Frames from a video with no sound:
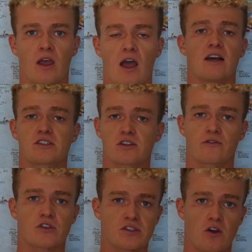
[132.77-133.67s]
I
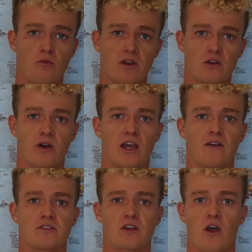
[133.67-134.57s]
surfed so many
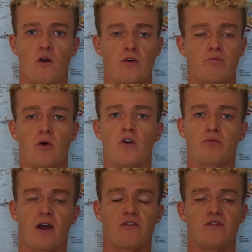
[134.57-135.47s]
waves with both
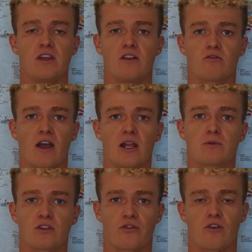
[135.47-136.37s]
my feet right up
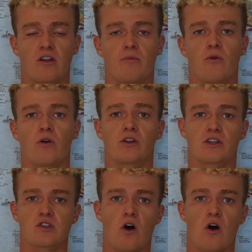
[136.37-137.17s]
to the front of the board because